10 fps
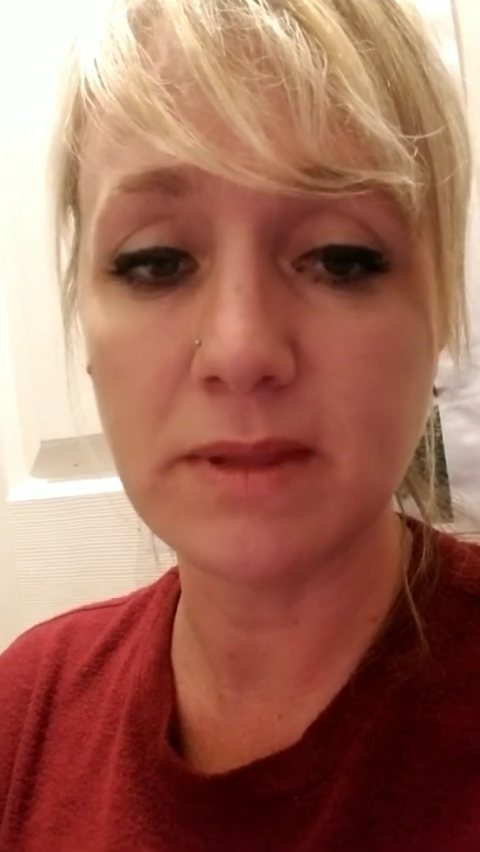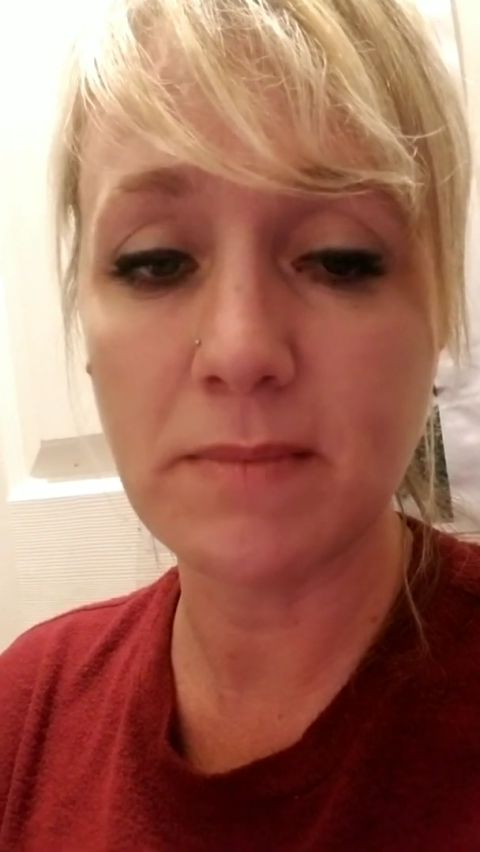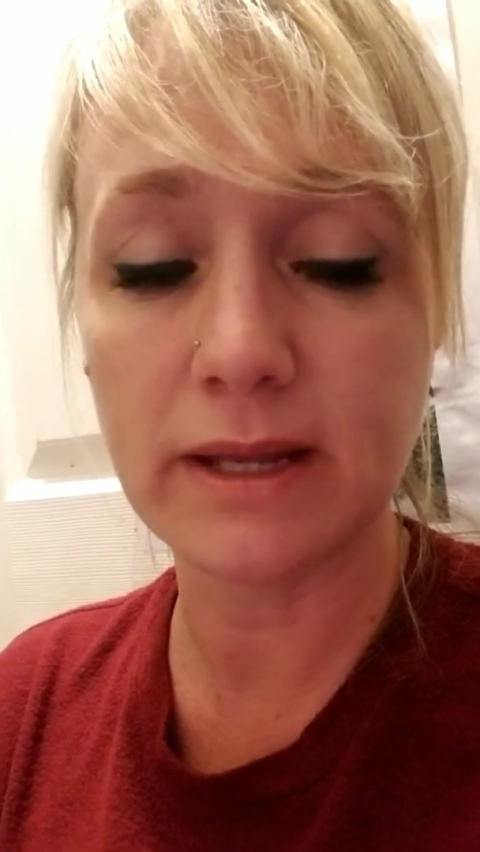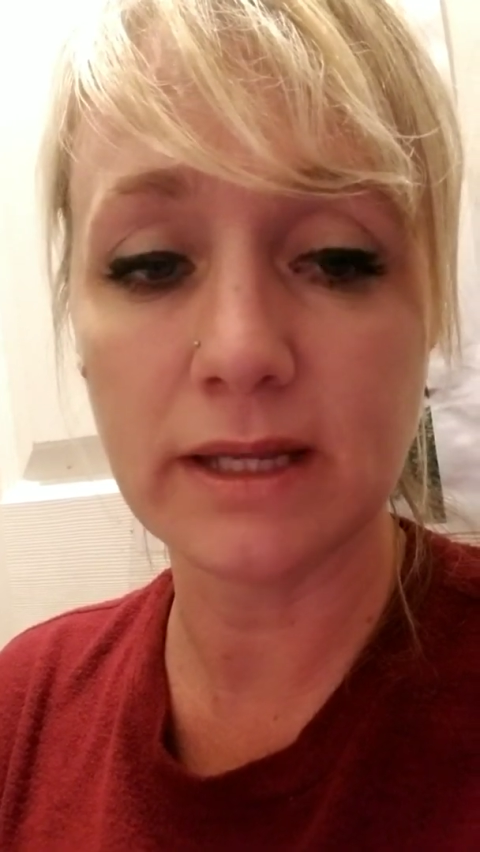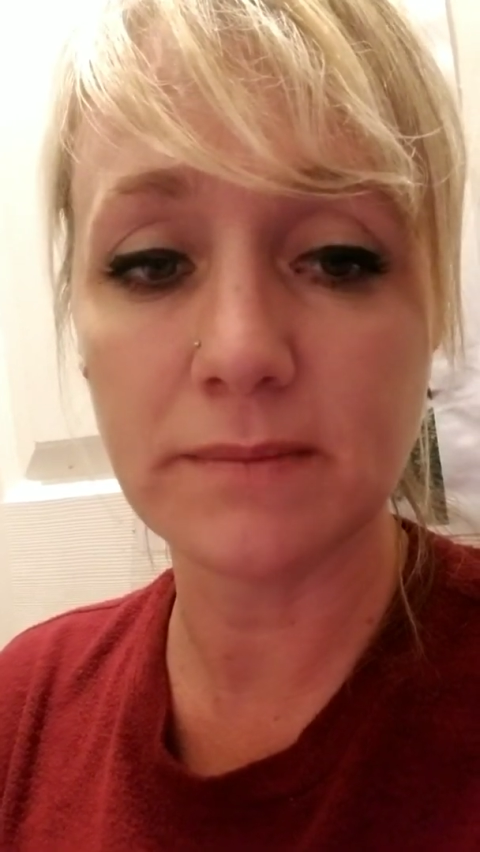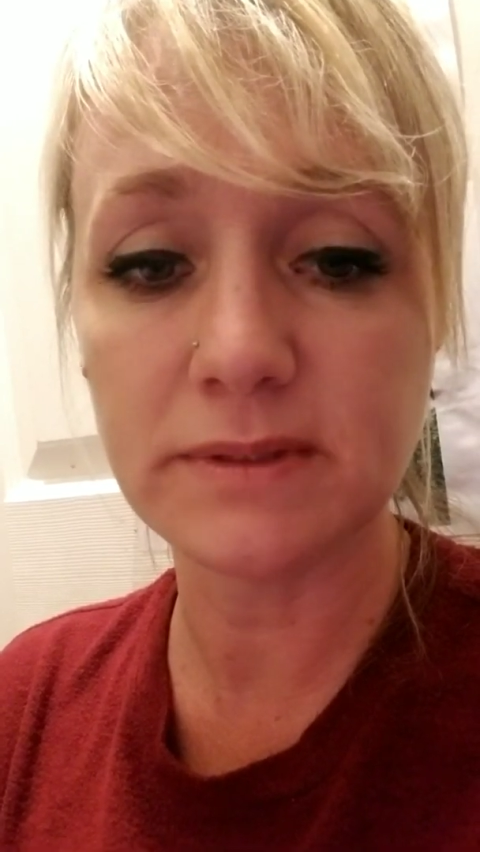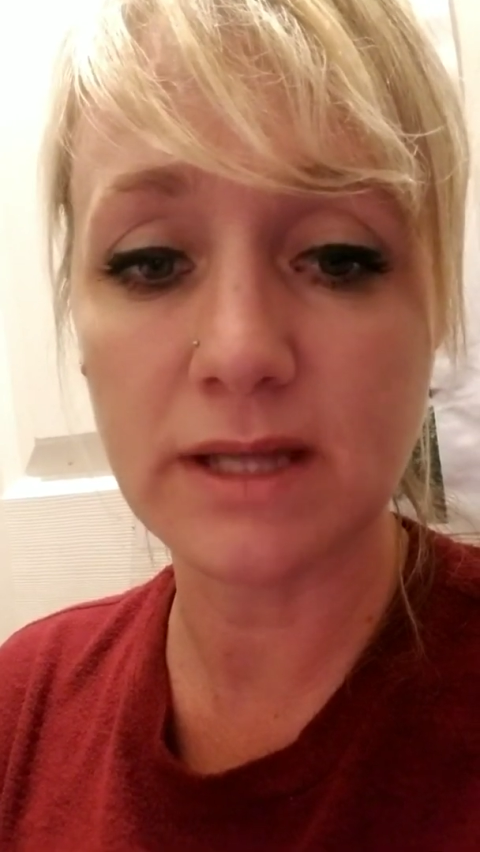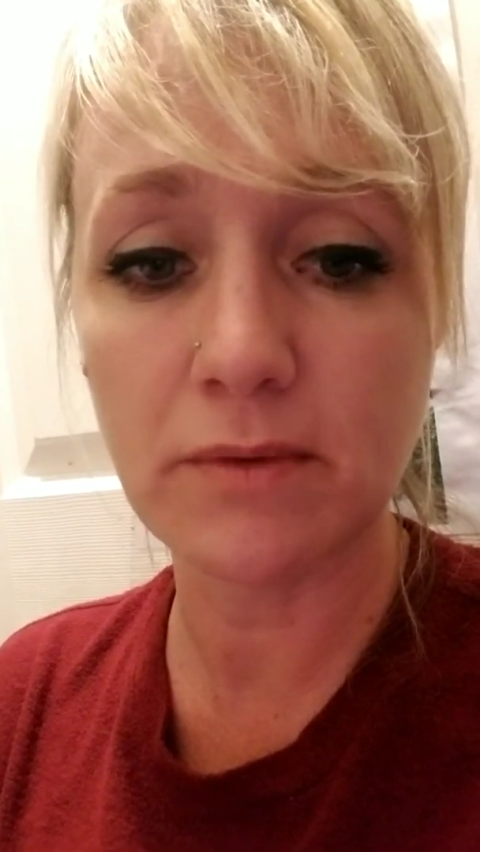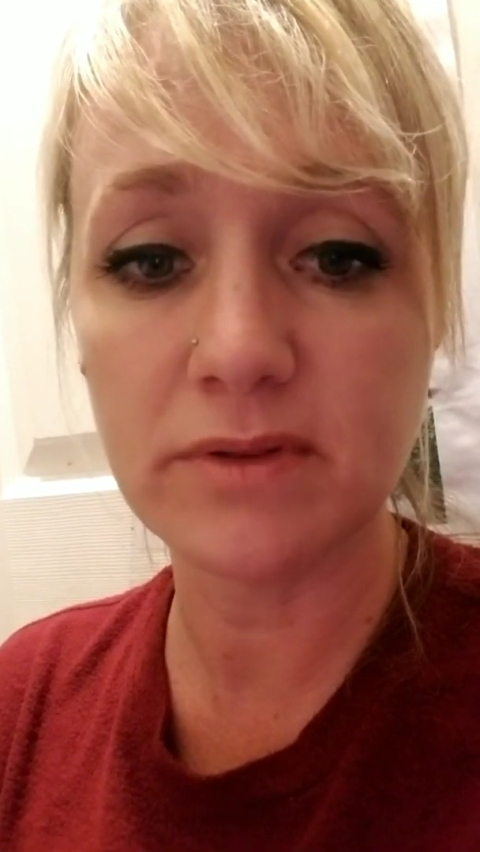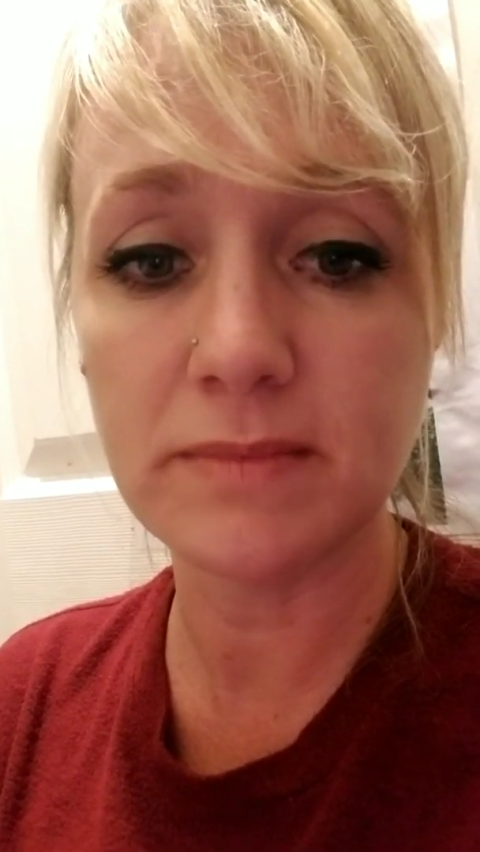They might get
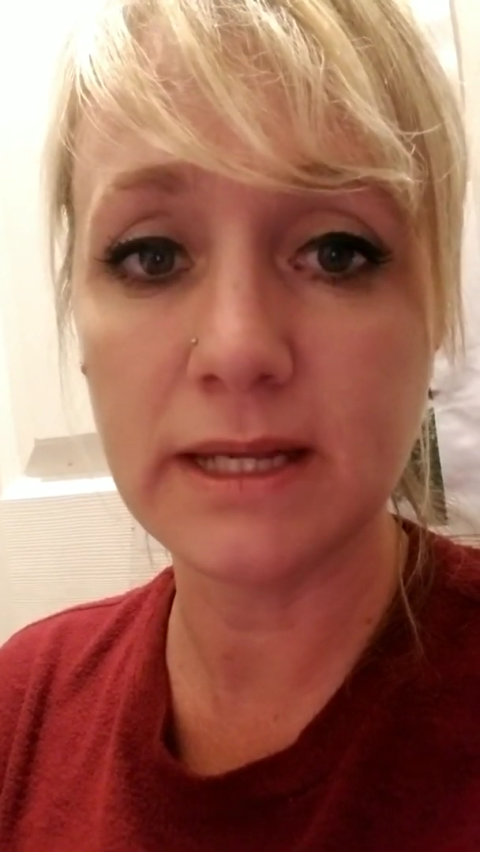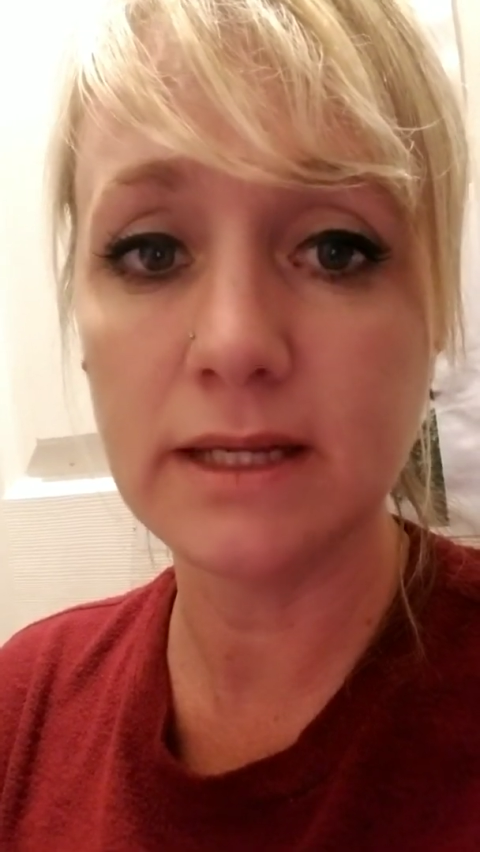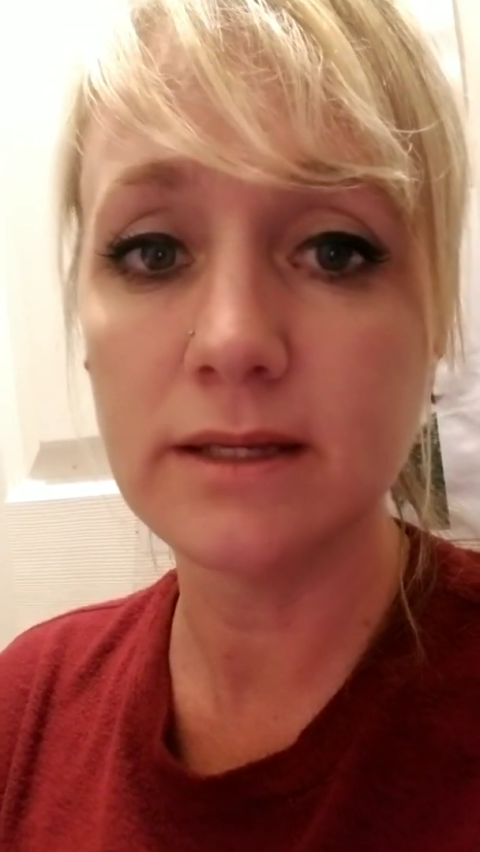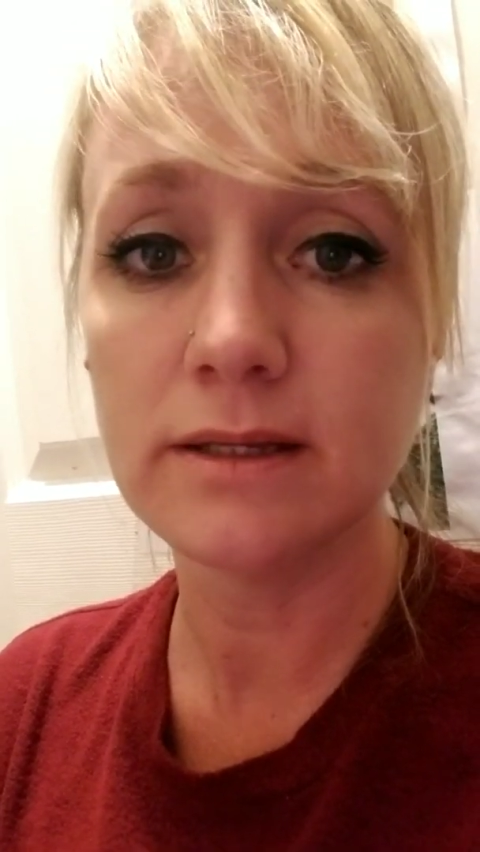upset with me.